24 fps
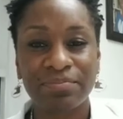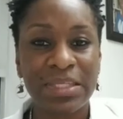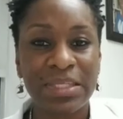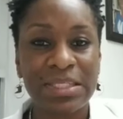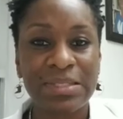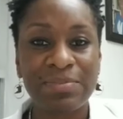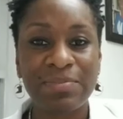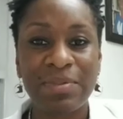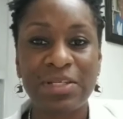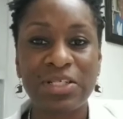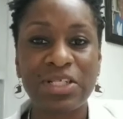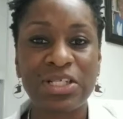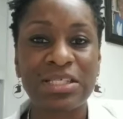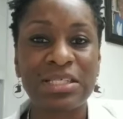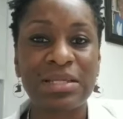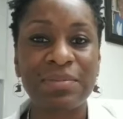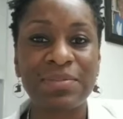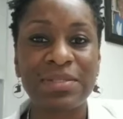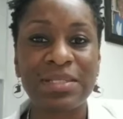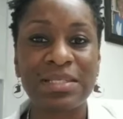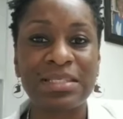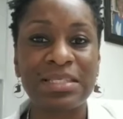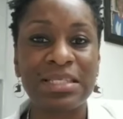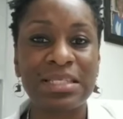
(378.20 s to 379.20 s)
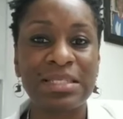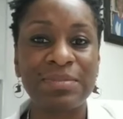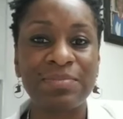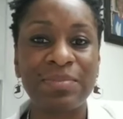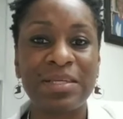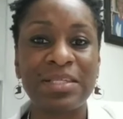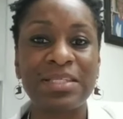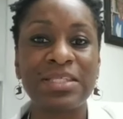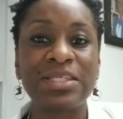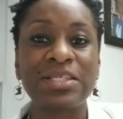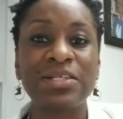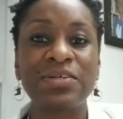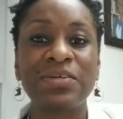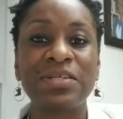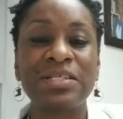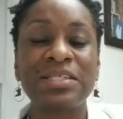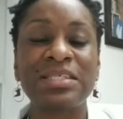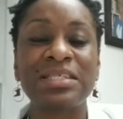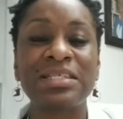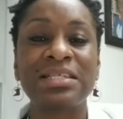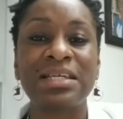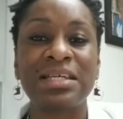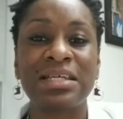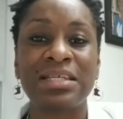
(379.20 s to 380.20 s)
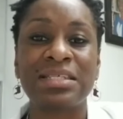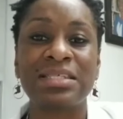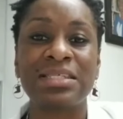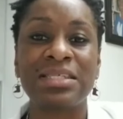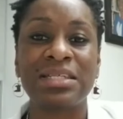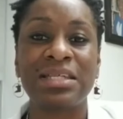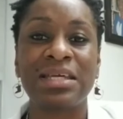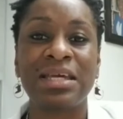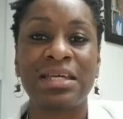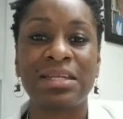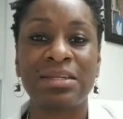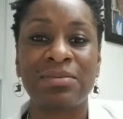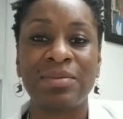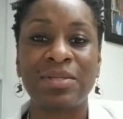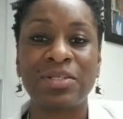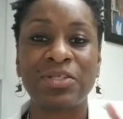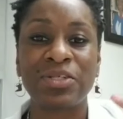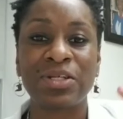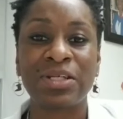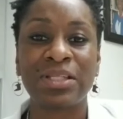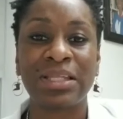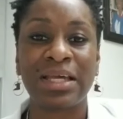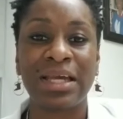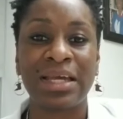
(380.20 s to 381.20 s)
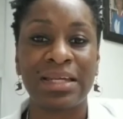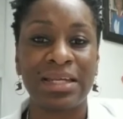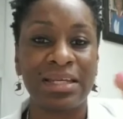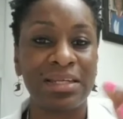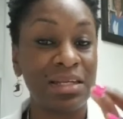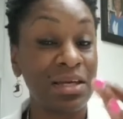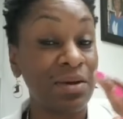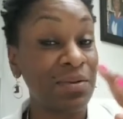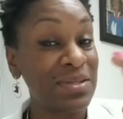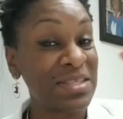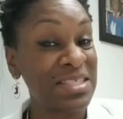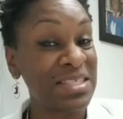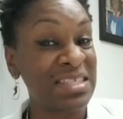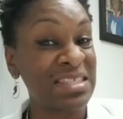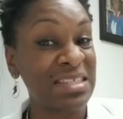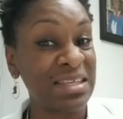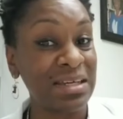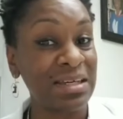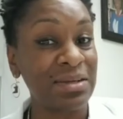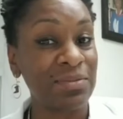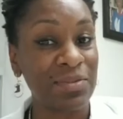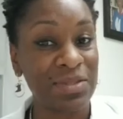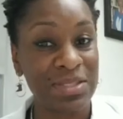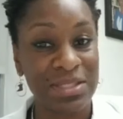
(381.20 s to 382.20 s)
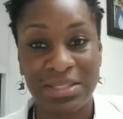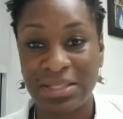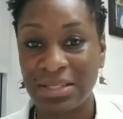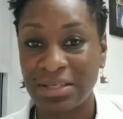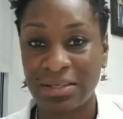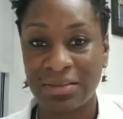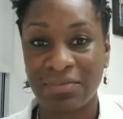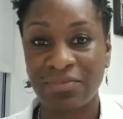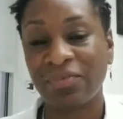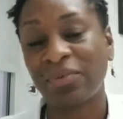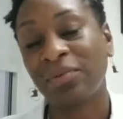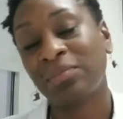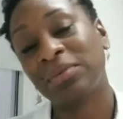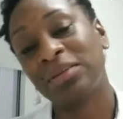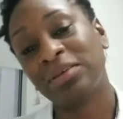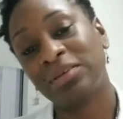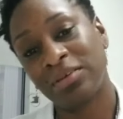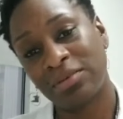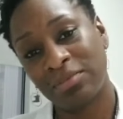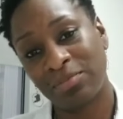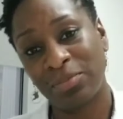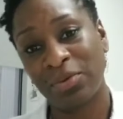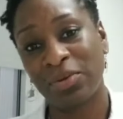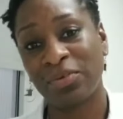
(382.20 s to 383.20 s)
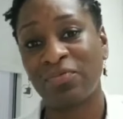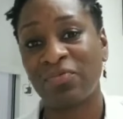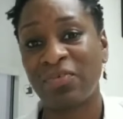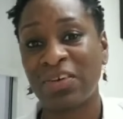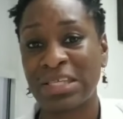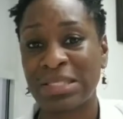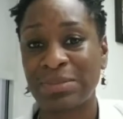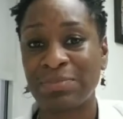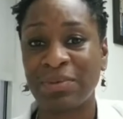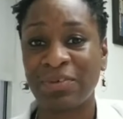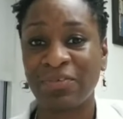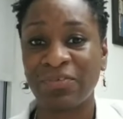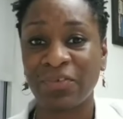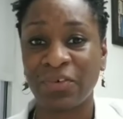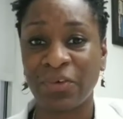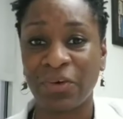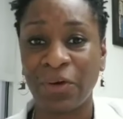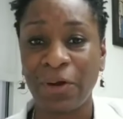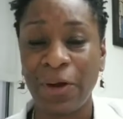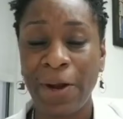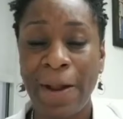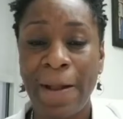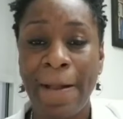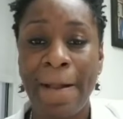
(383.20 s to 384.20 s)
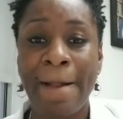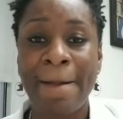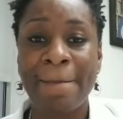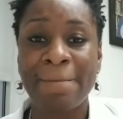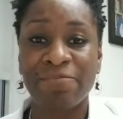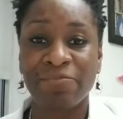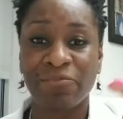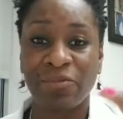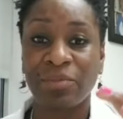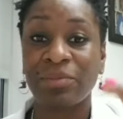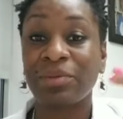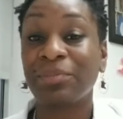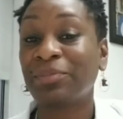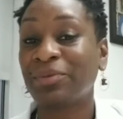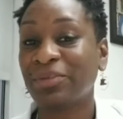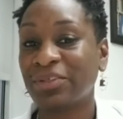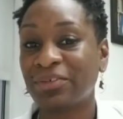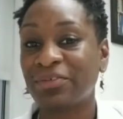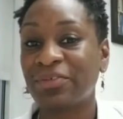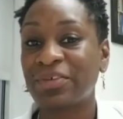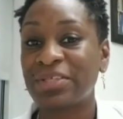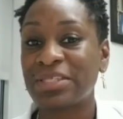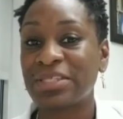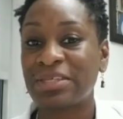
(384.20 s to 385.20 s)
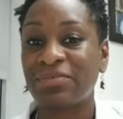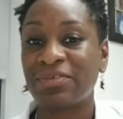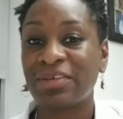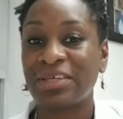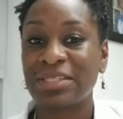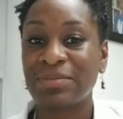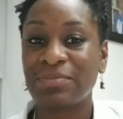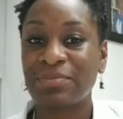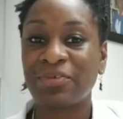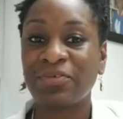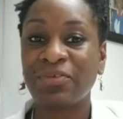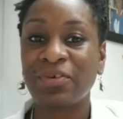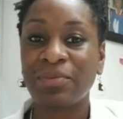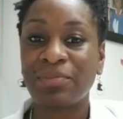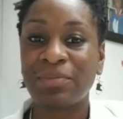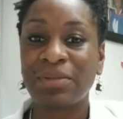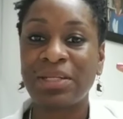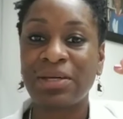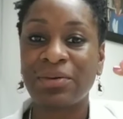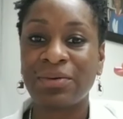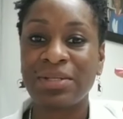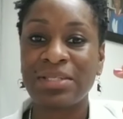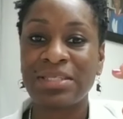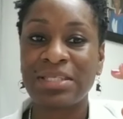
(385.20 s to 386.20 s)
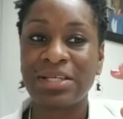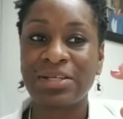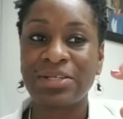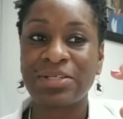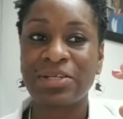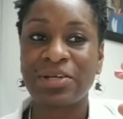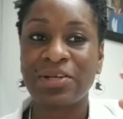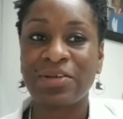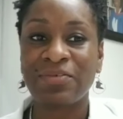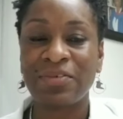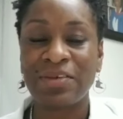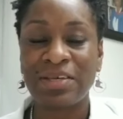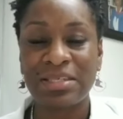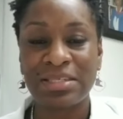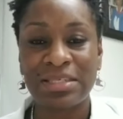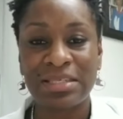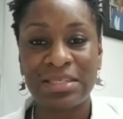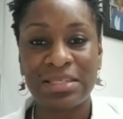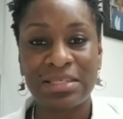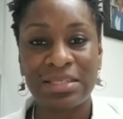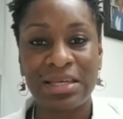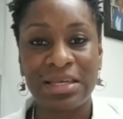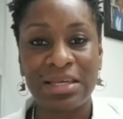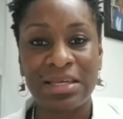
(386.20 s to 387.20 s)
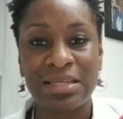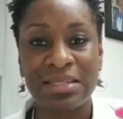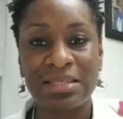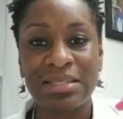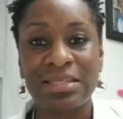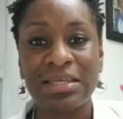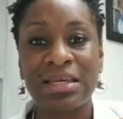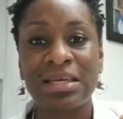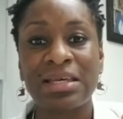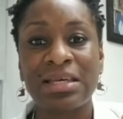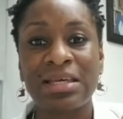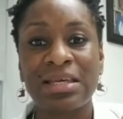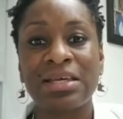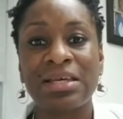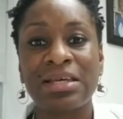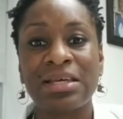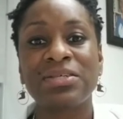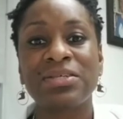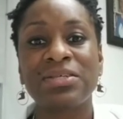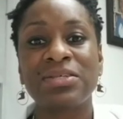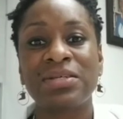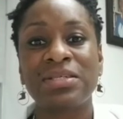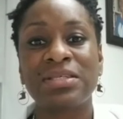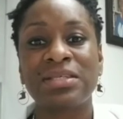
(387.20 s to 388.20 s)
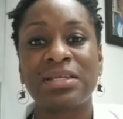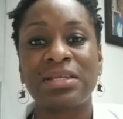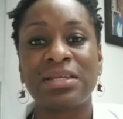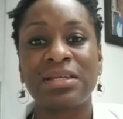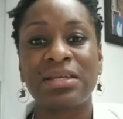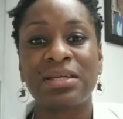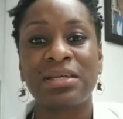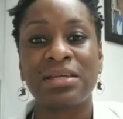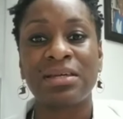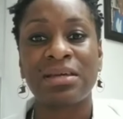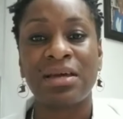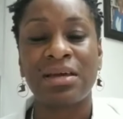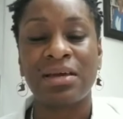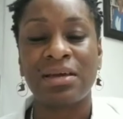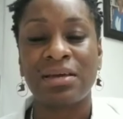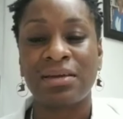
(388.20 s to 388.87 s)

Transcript: special substances being secreted into the endometrial lining. Now it's thick. It was thickened from the phase before, from the proliferative phase before, but now in the secondary phases, it's secreting